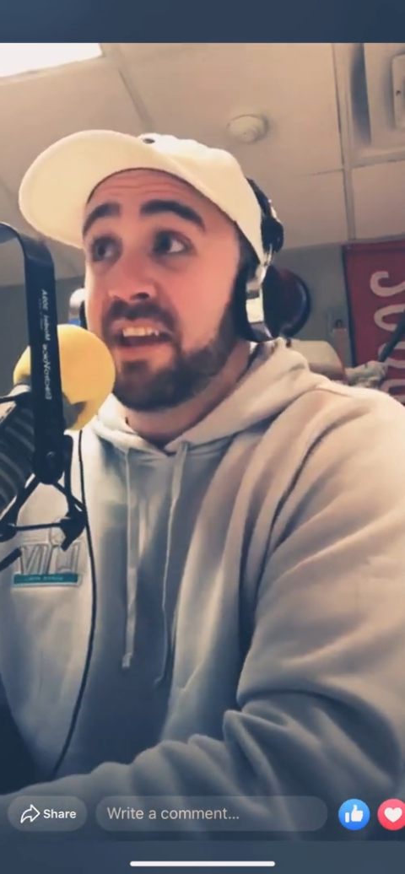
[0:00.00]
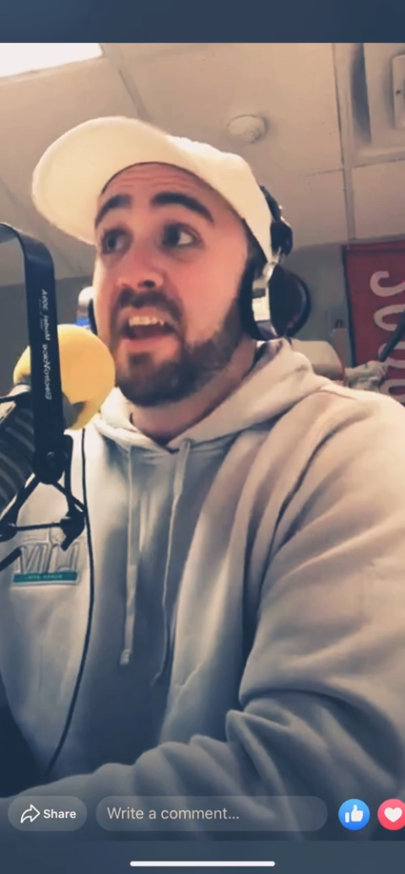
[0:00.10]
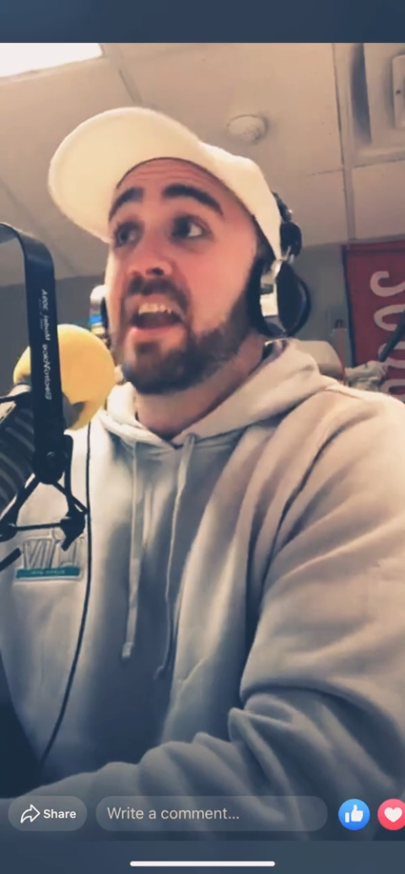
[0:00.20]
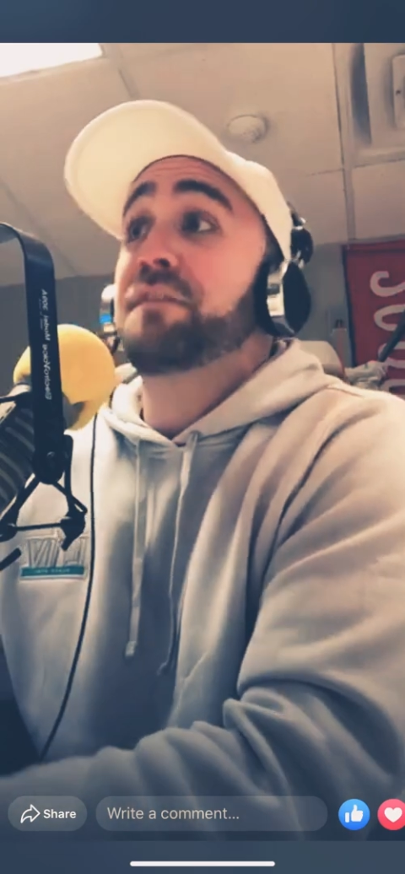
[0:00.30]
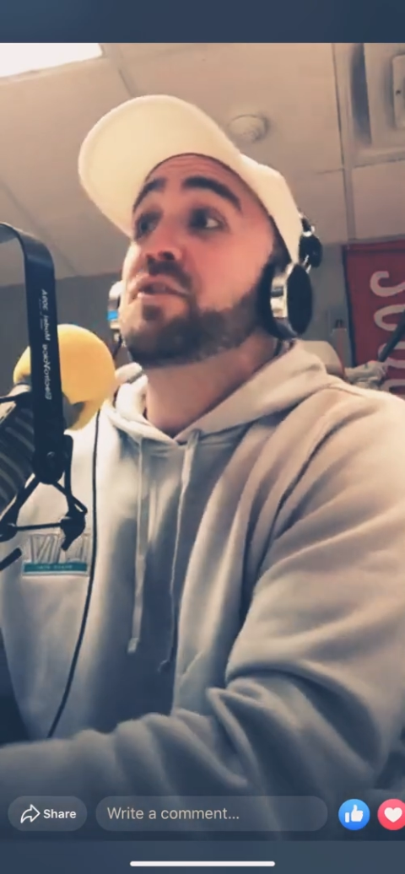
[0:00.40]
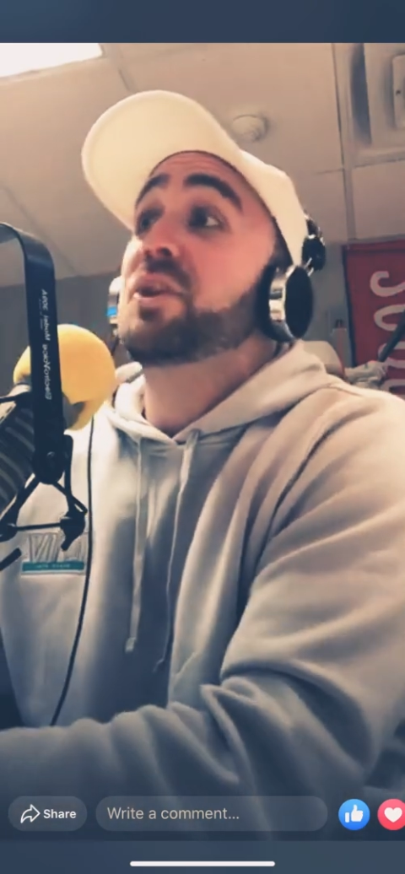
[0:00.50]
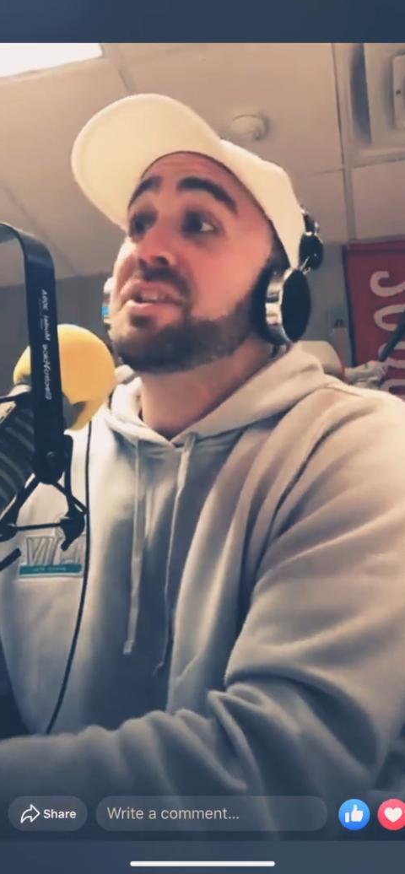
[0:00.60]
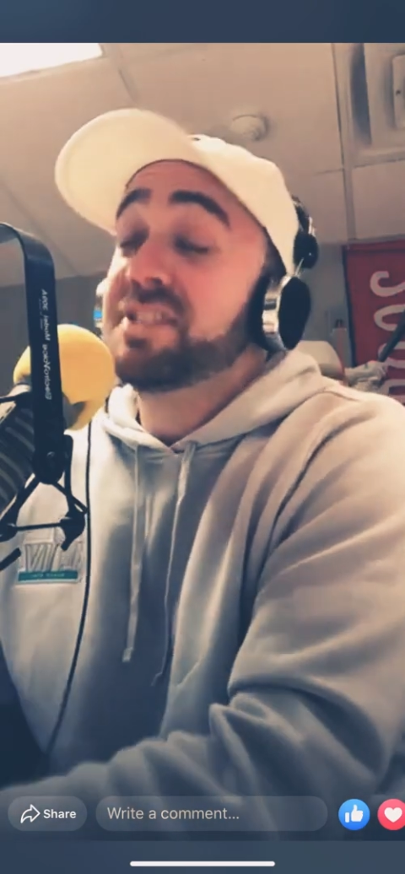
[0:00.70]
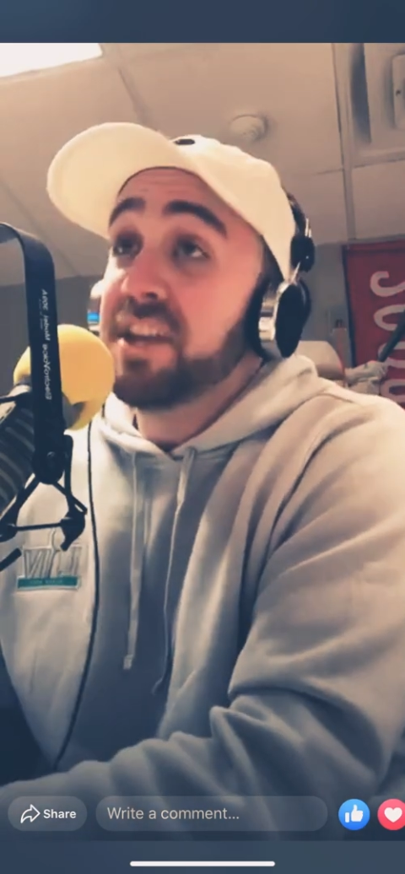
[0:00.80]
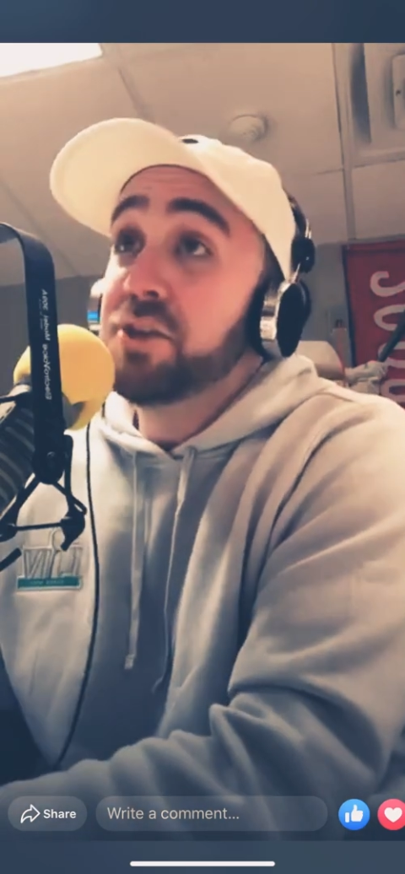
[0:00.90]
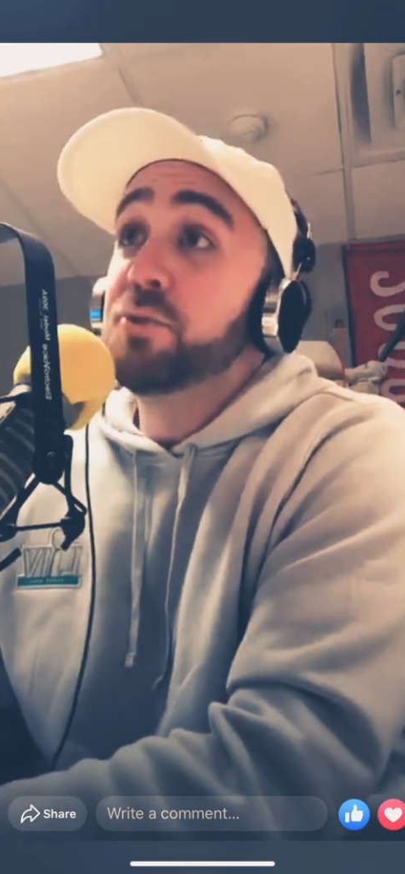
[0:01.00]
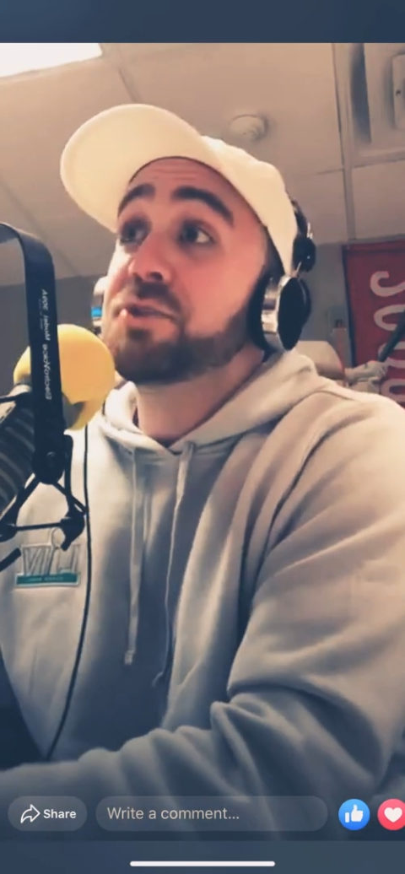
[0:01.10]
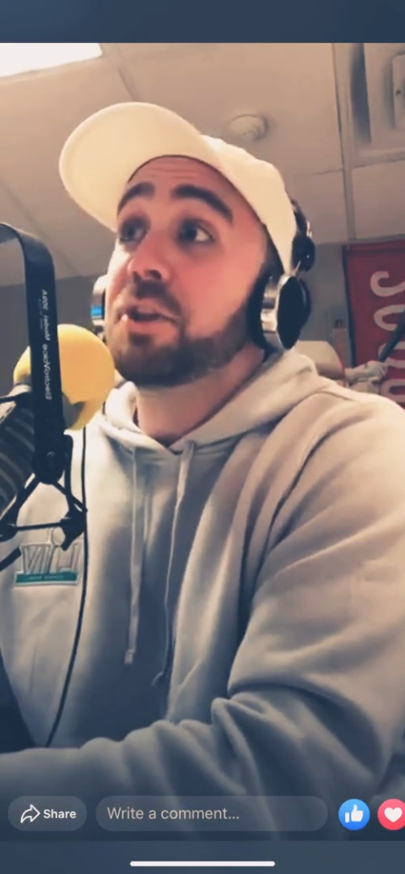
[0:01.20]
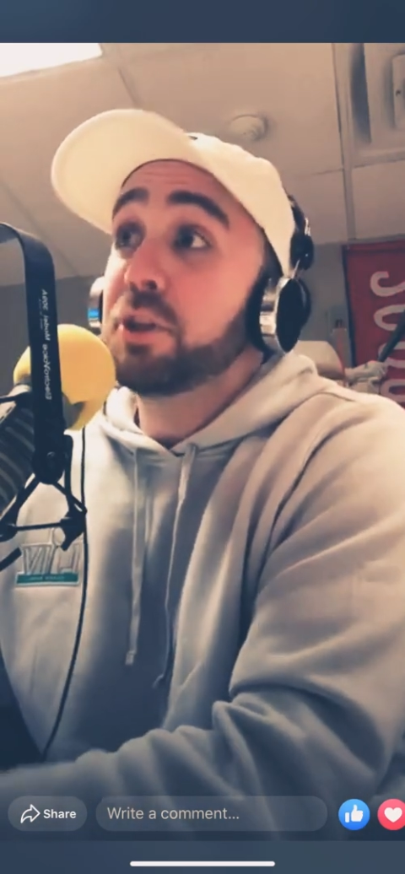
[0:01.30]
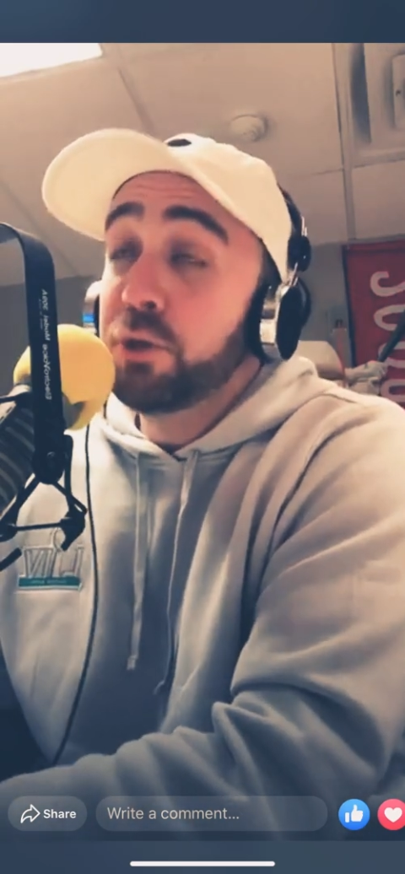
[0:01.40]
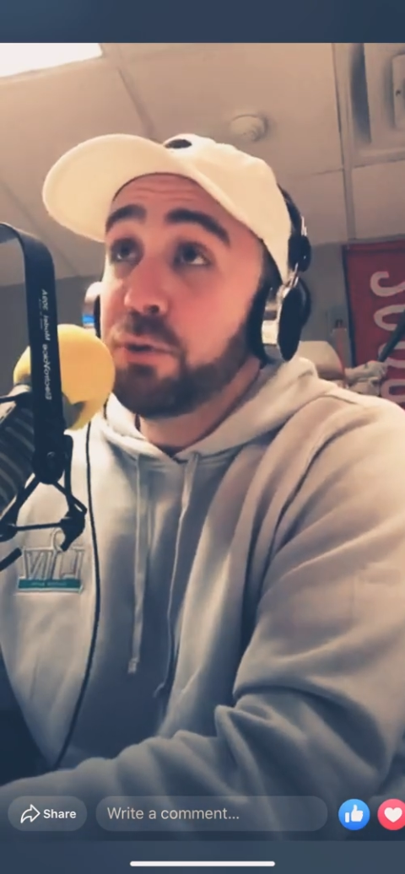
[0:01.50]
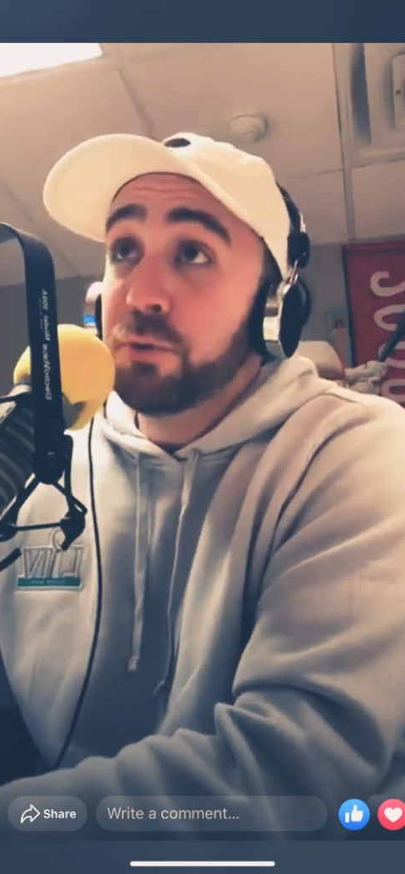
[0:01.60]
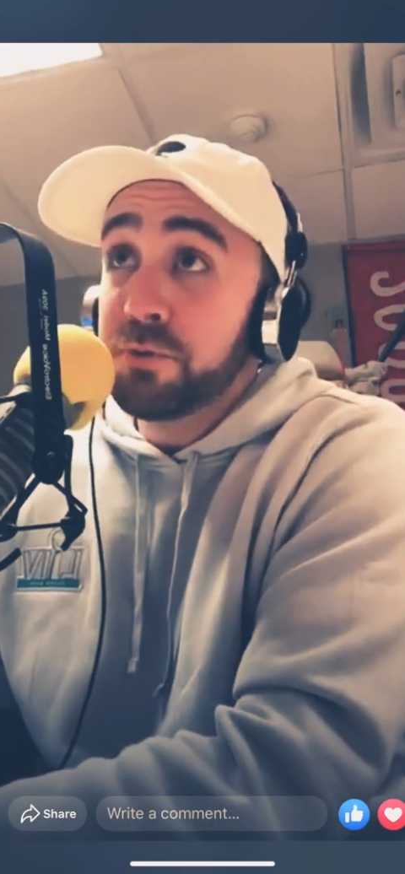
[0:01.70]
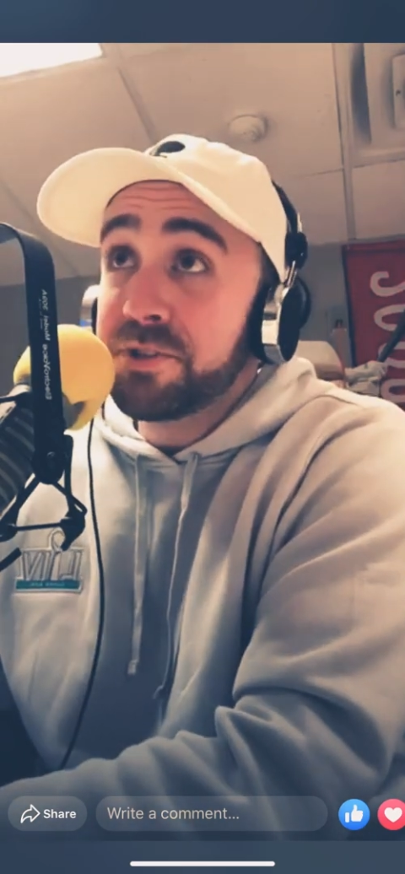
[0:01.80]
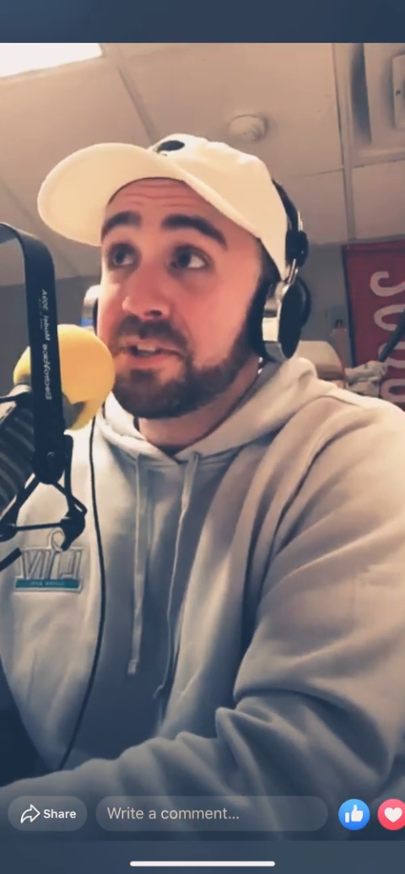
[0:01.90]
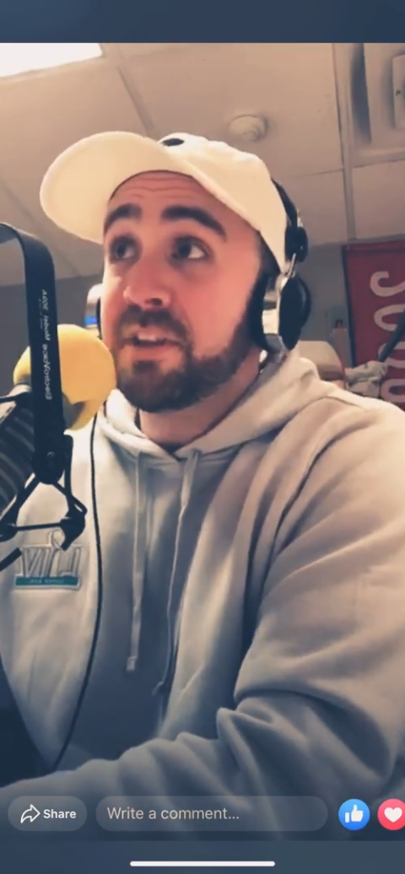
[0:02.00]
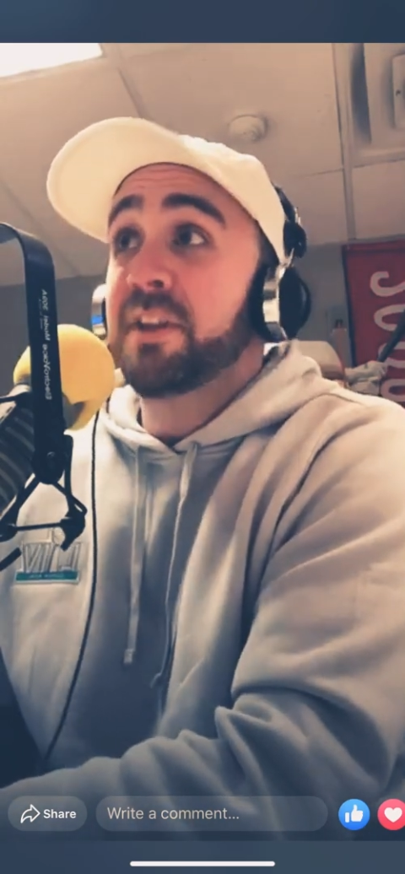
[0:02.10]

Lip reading: And if you continue to lose